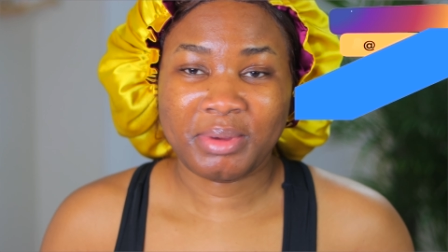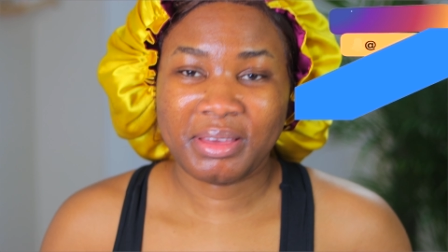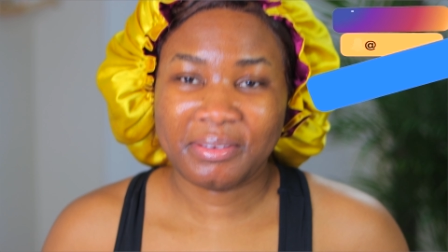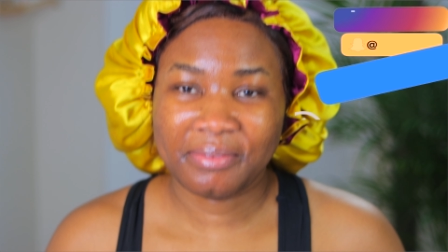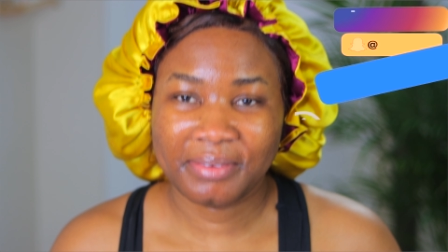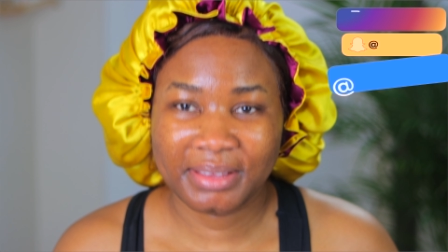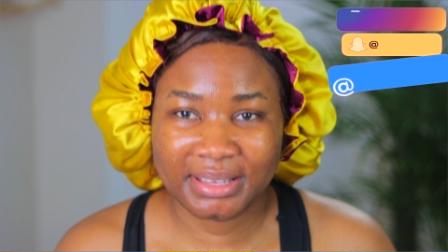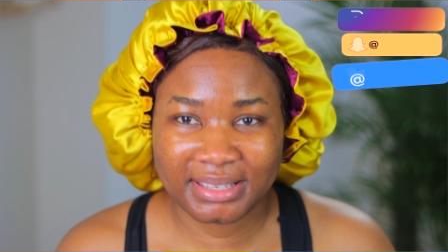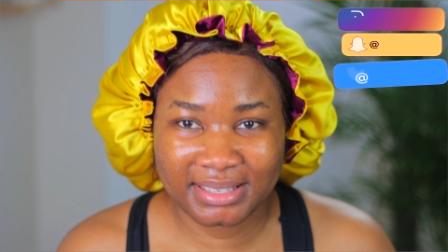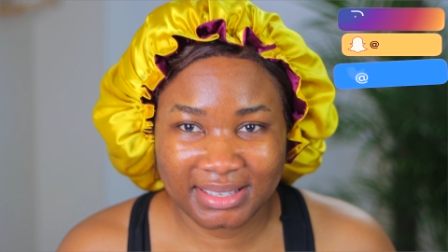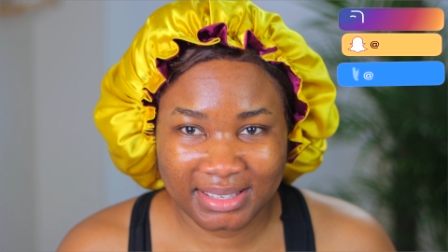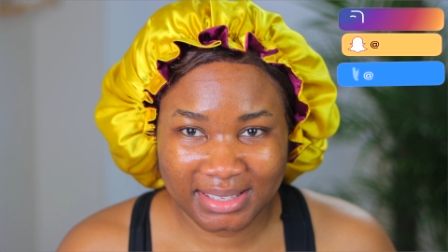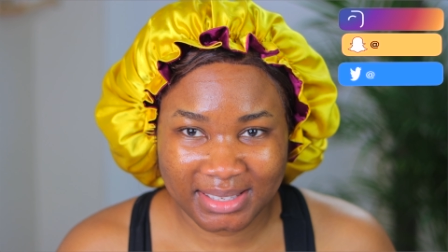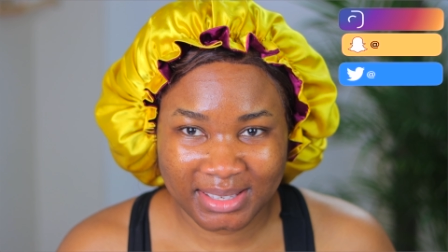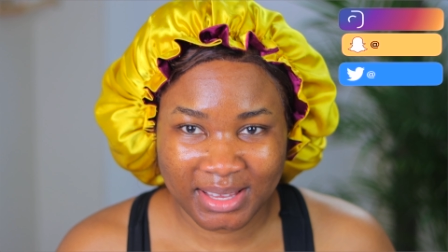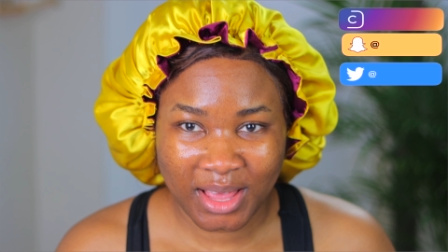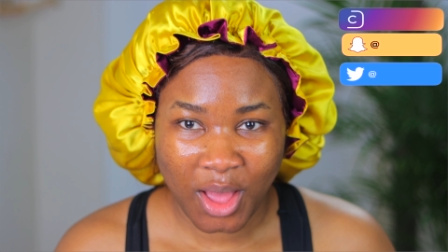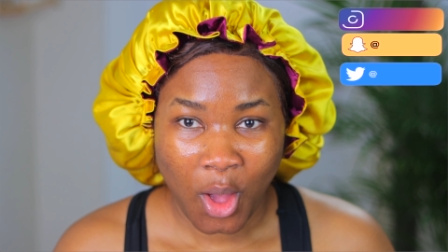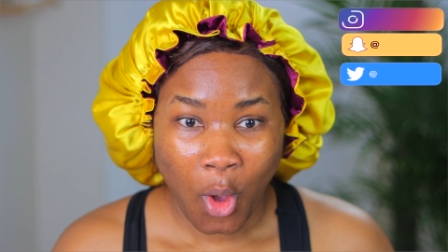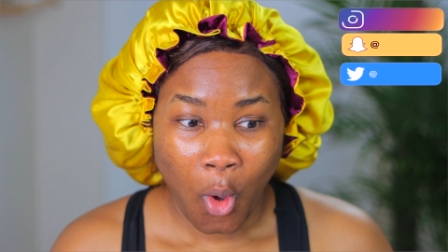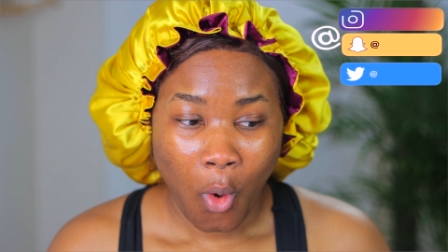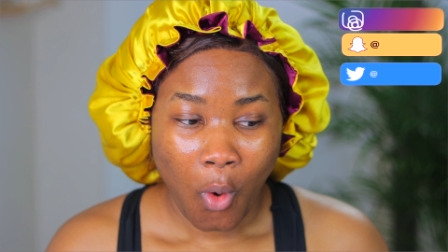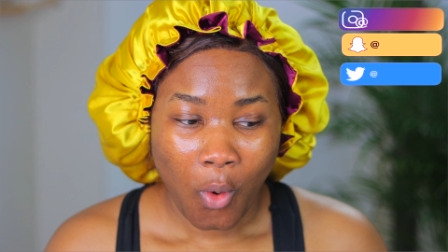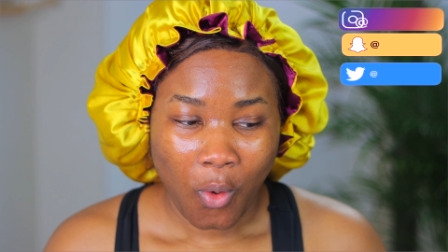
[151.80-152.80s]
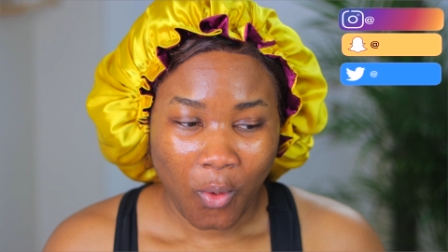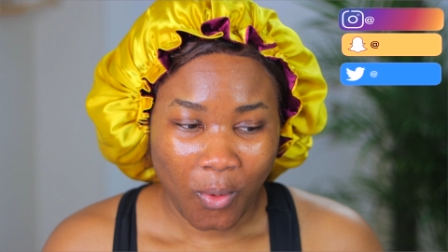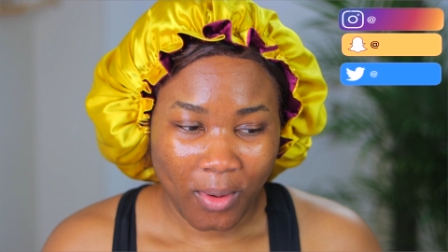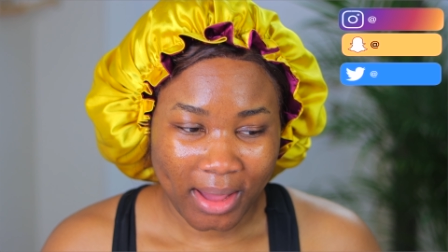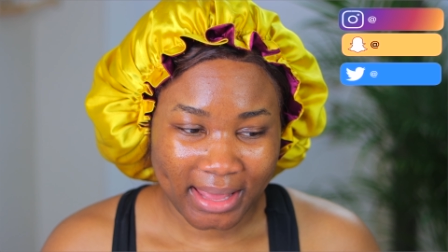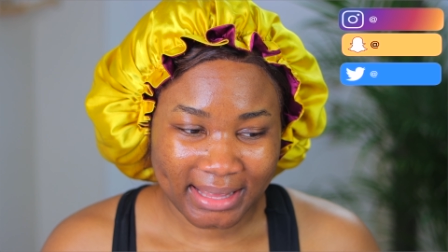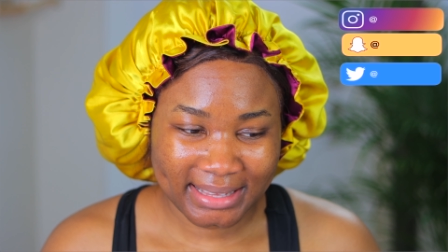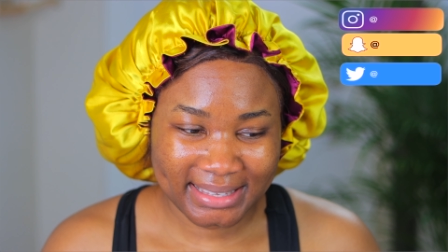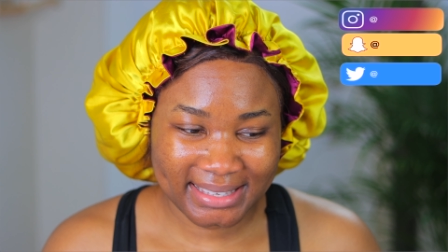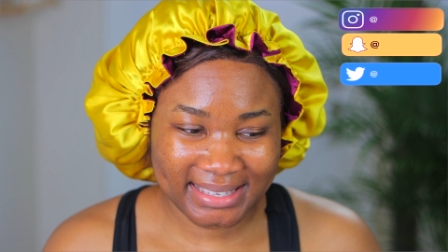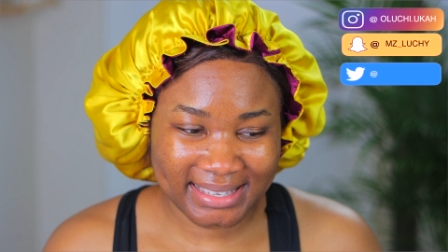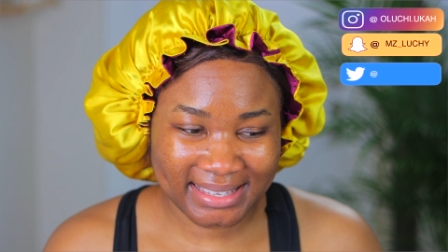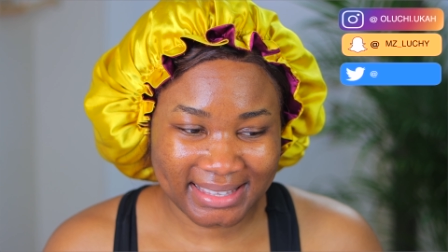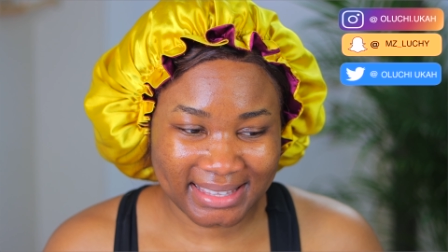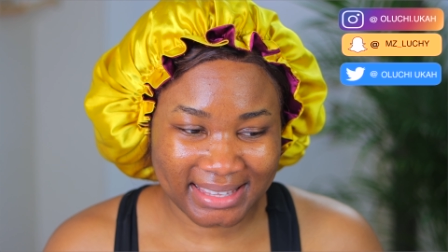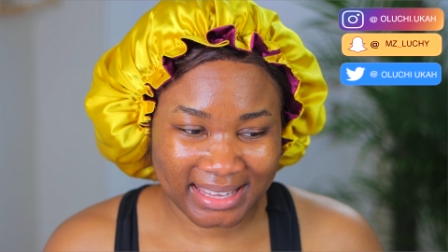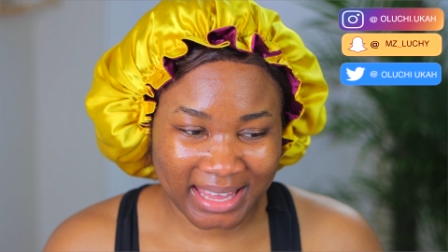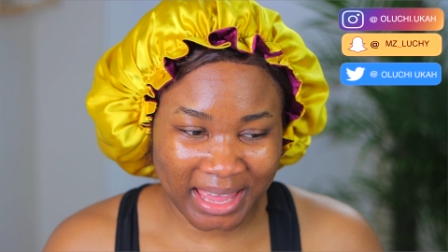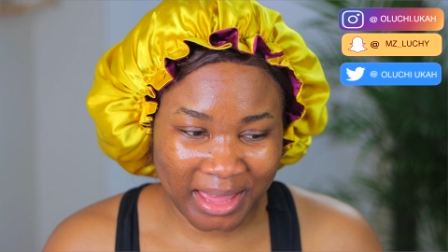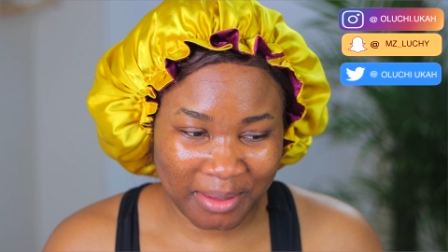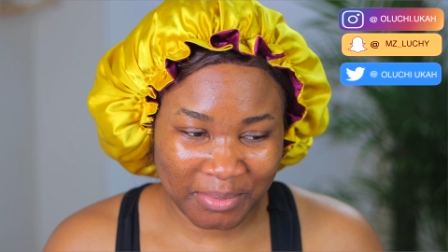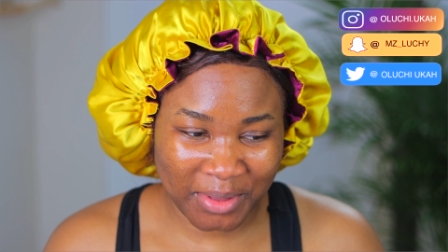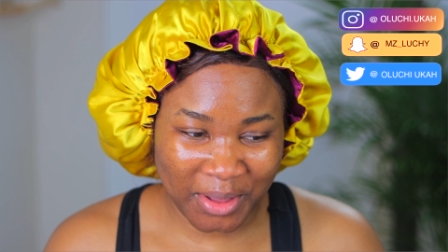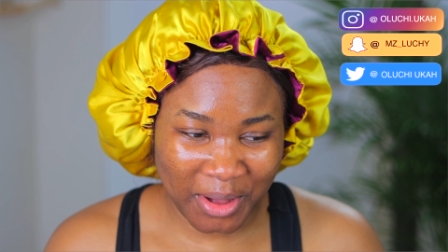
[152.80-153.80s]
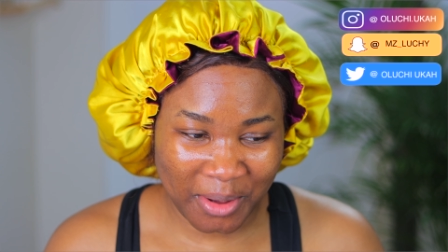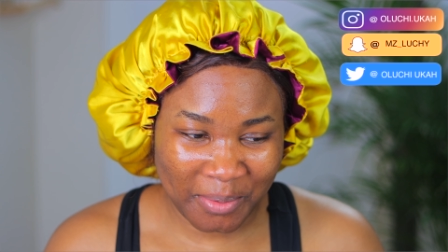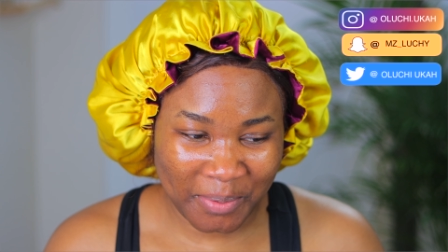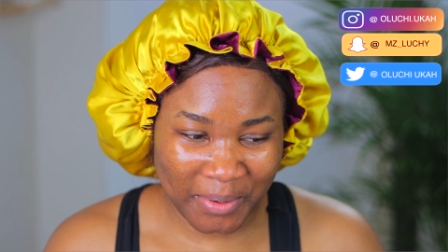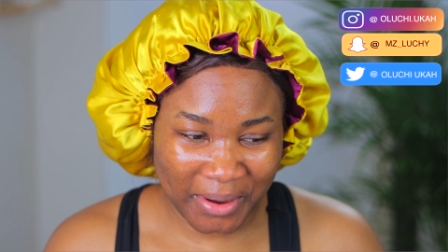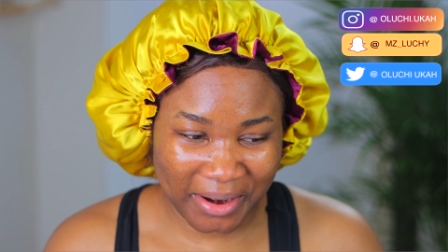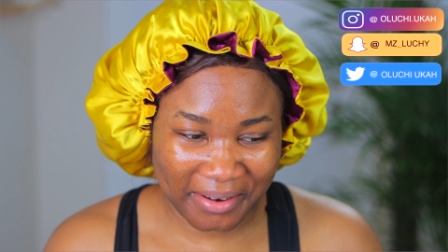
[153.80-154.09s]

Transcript: my face is quite steamed up